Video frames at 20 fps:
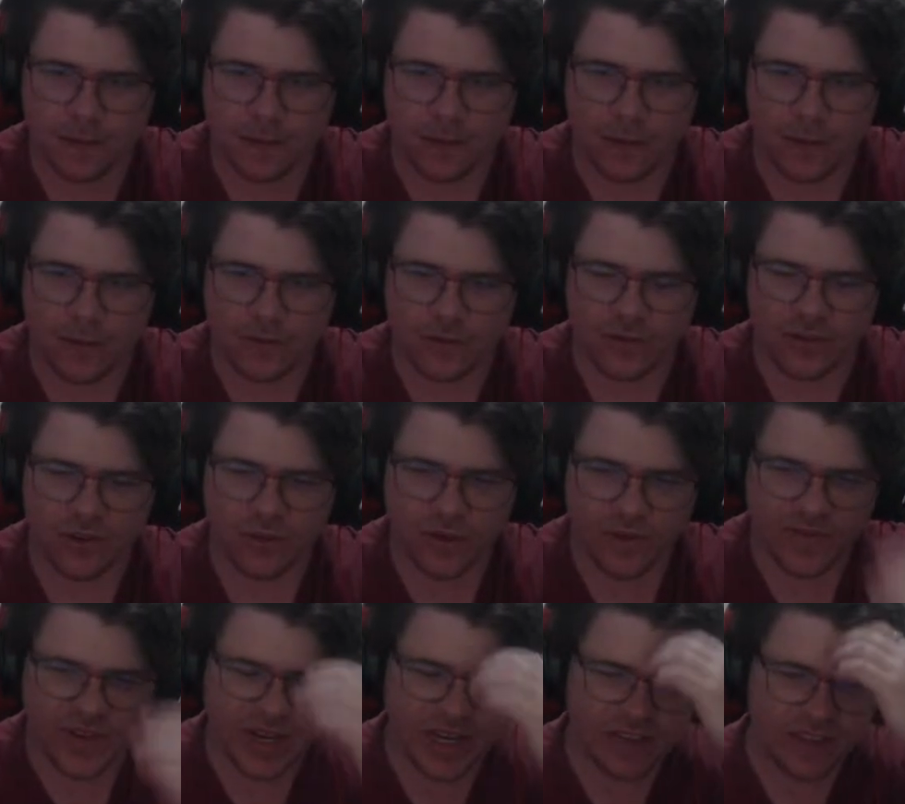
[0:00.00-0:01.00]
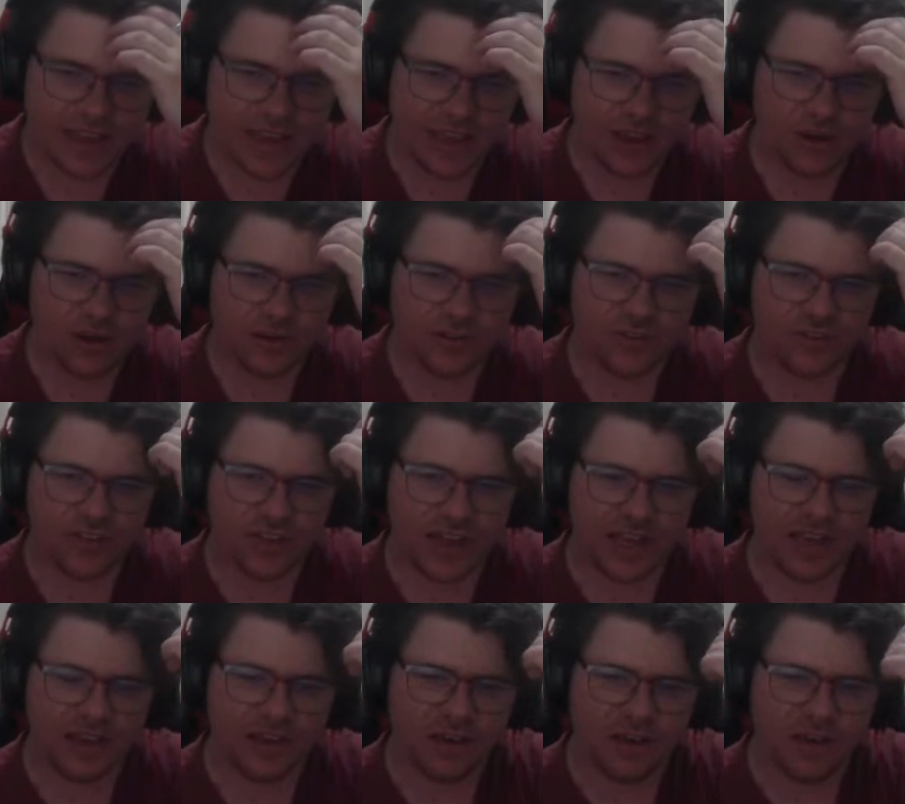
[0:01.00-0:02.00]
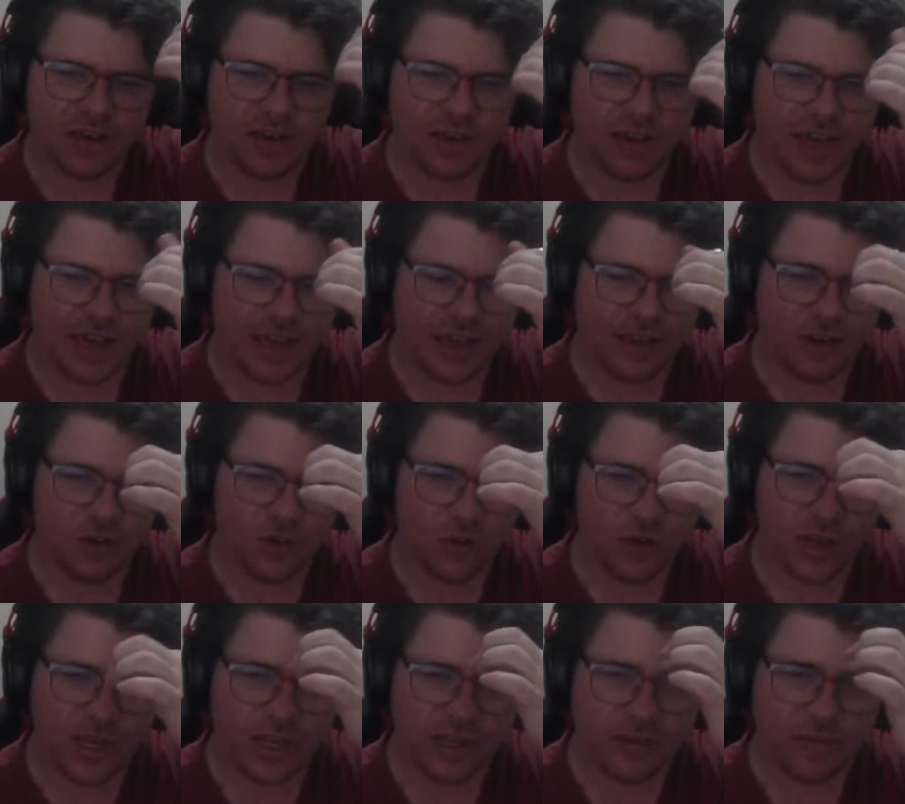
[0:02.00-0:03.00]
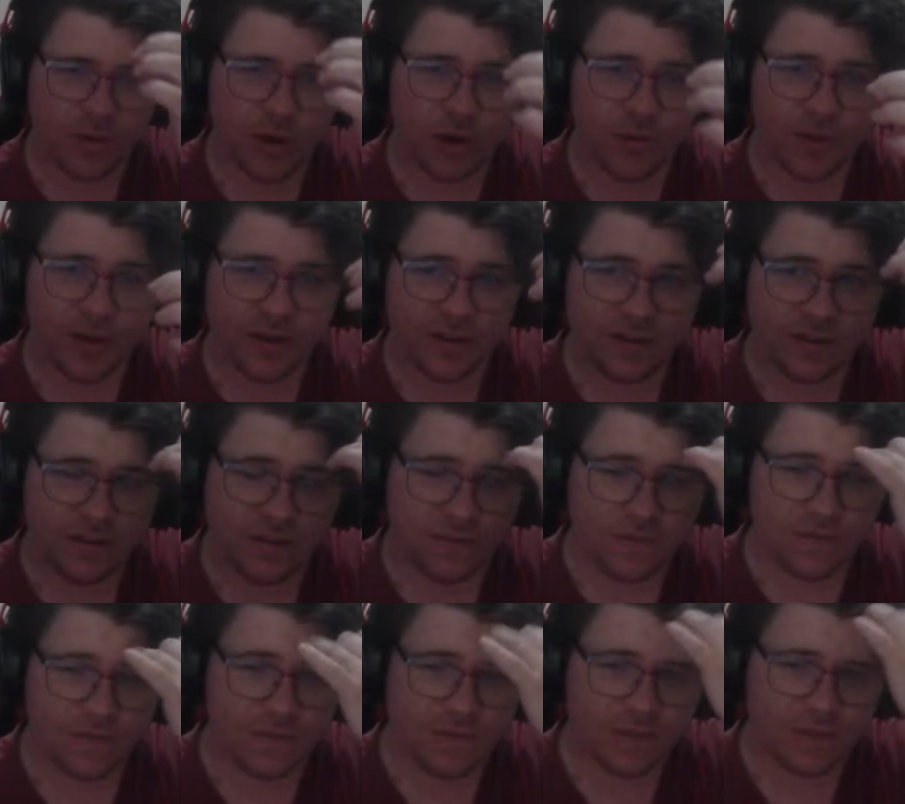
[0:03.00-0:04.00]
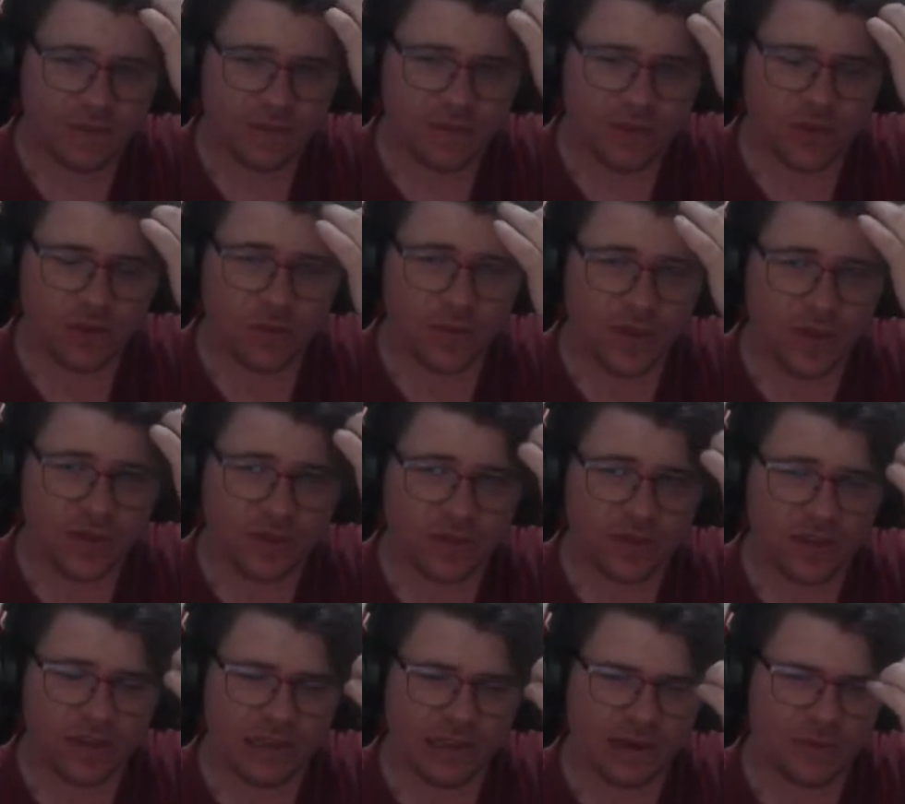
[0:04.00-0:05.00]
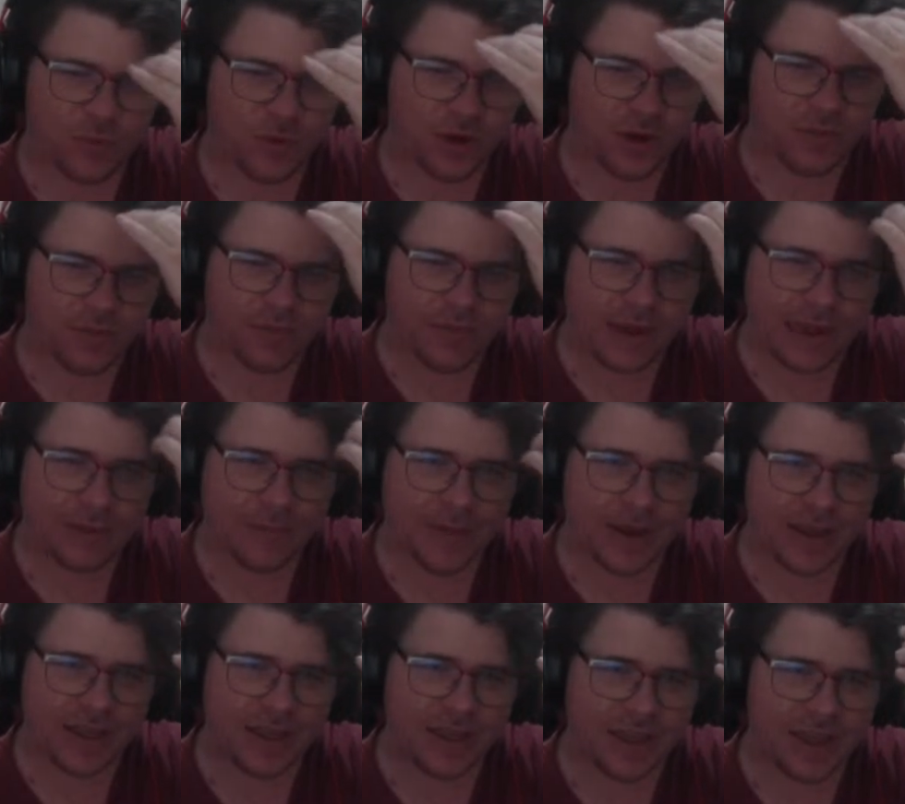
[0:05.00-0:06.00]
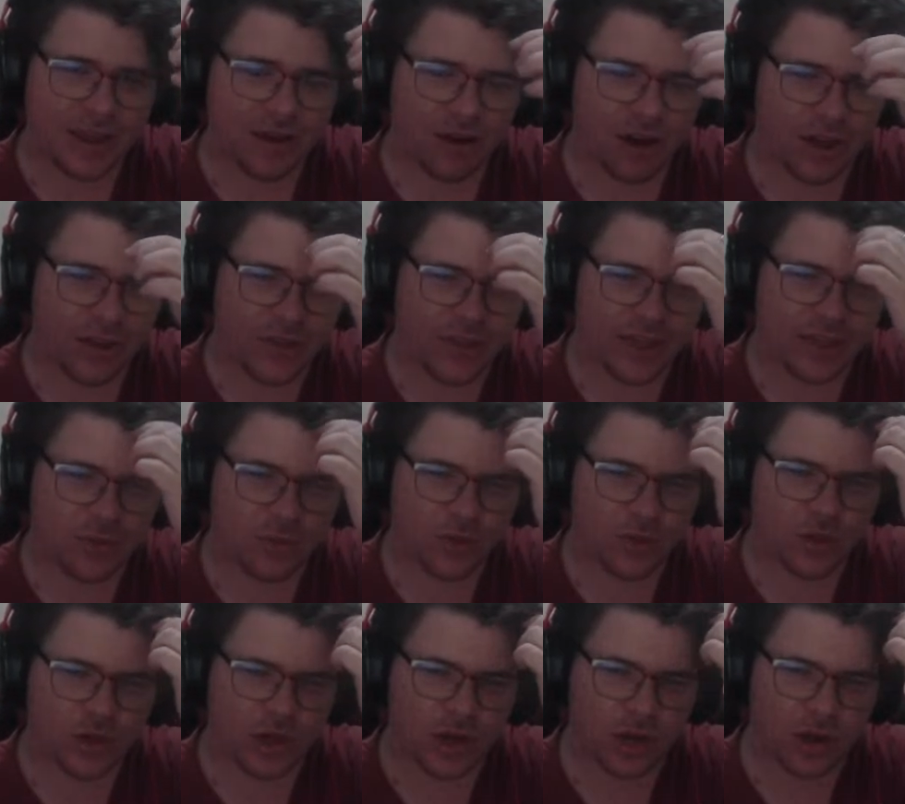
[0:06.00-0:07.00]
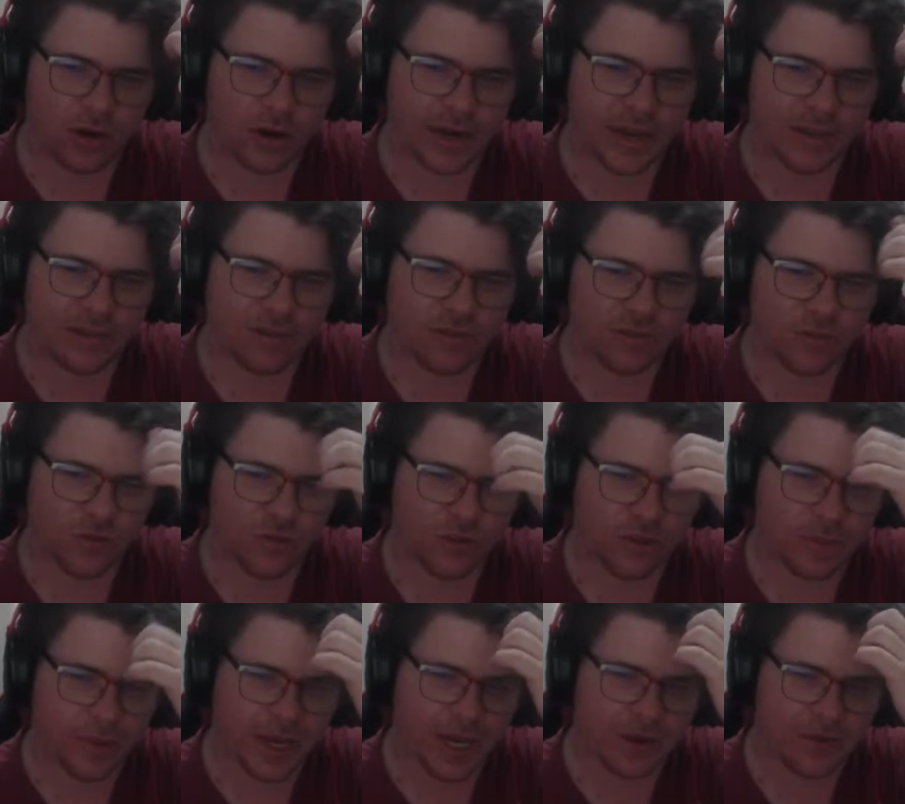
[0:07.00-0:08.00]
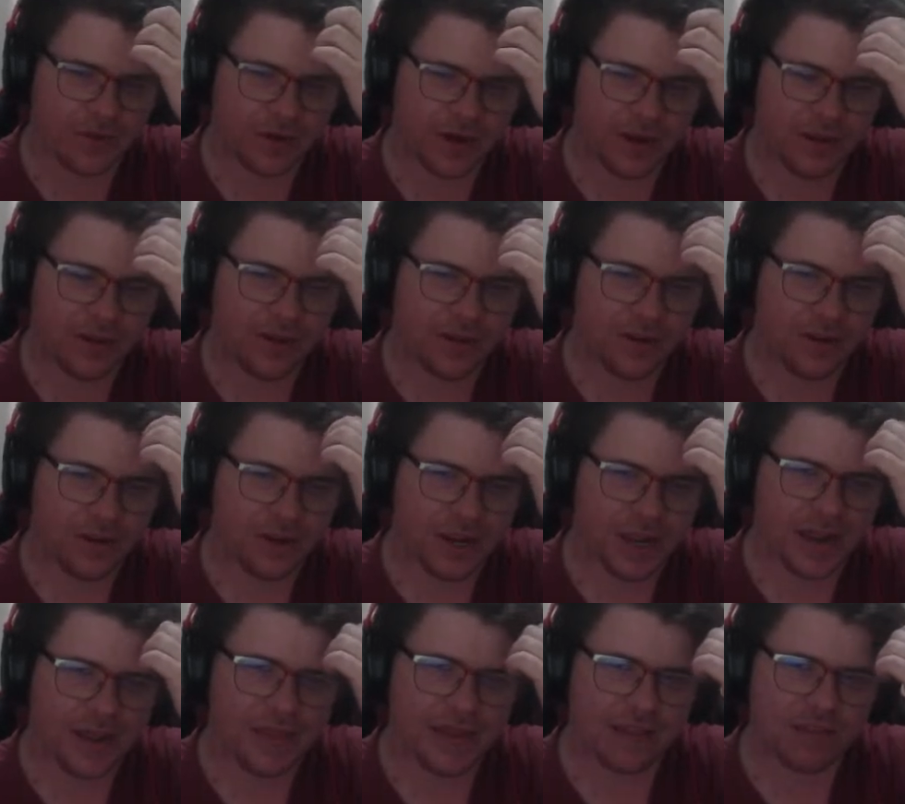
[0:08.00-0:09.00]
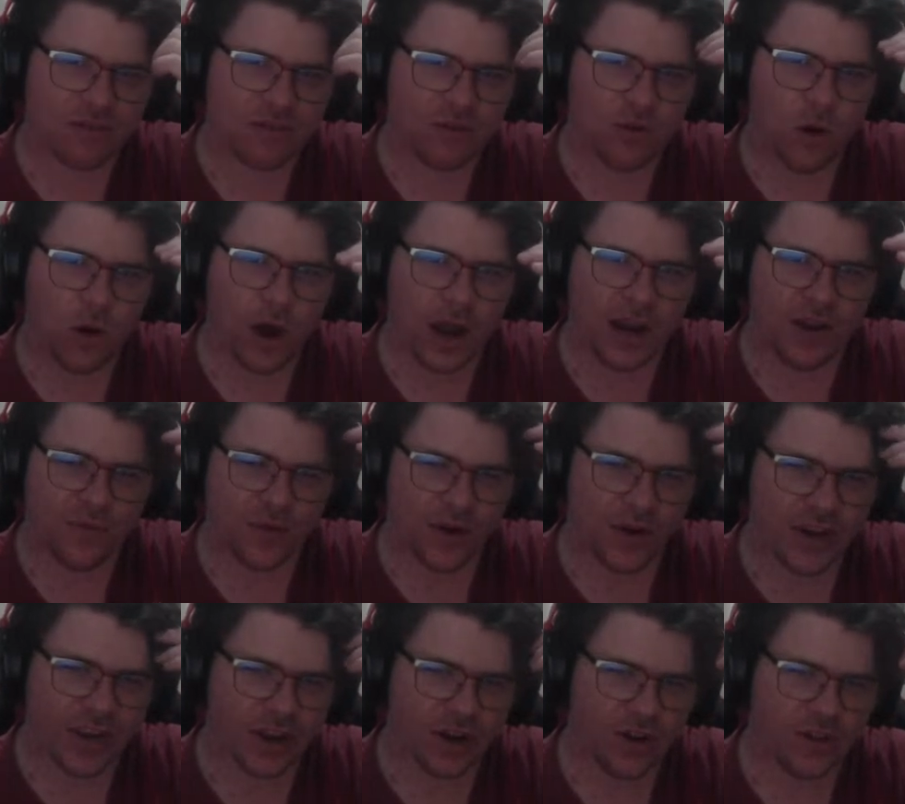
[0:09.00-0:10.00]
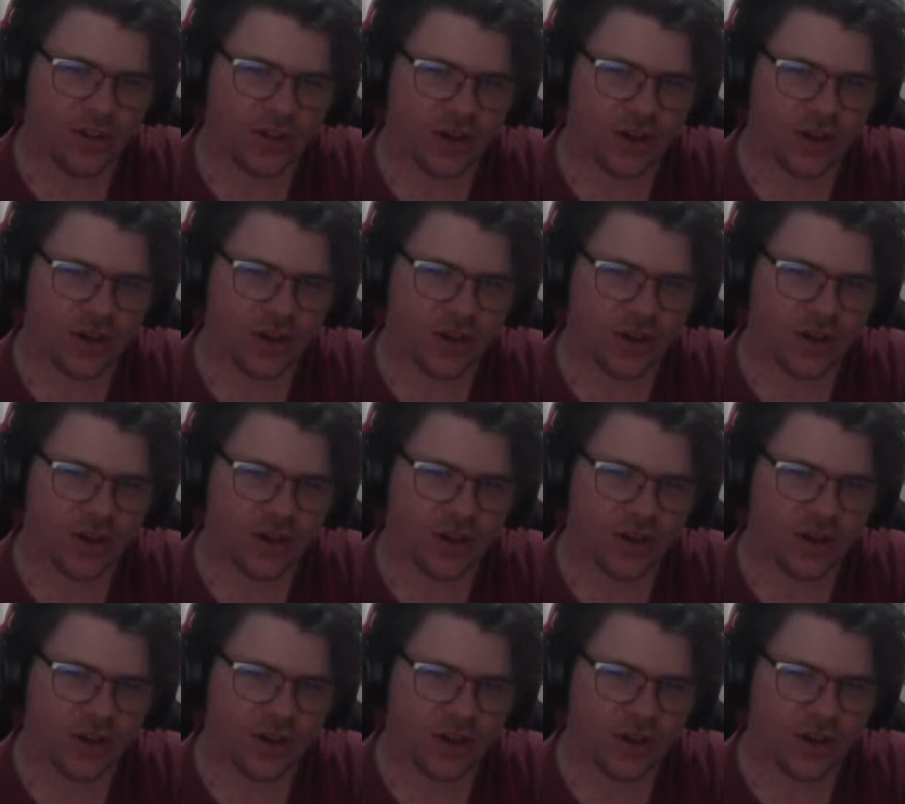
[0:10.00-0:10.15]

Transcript: So still giving Nick Dacos the kick-in duty at the moment. This will be he'd want to make a better kick here. I think he'll just go long down towards the boundary. And that's kind of where he goes.